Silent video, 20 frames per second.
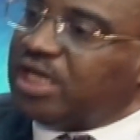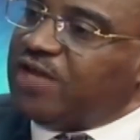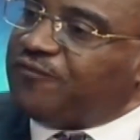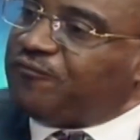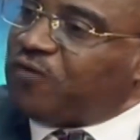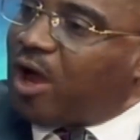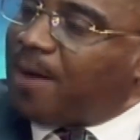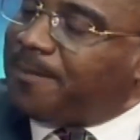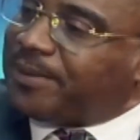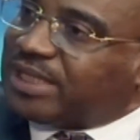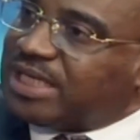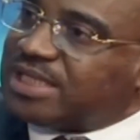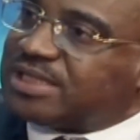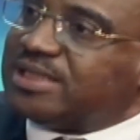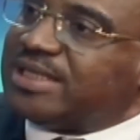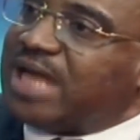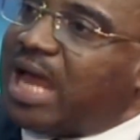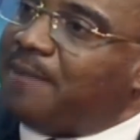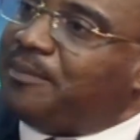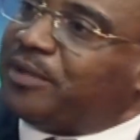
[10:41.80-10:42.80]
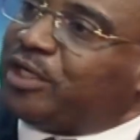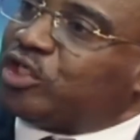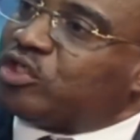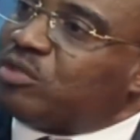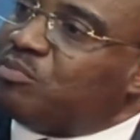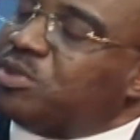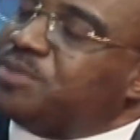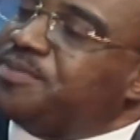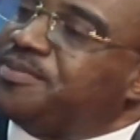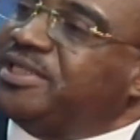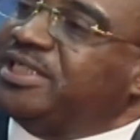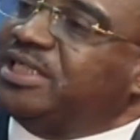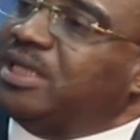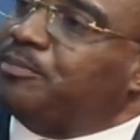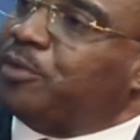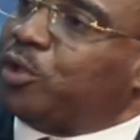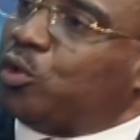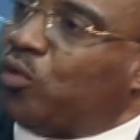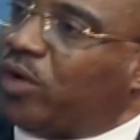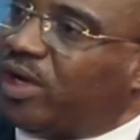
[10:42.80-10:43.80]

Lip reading: If you have hypertension, that hypertension must be treated very well.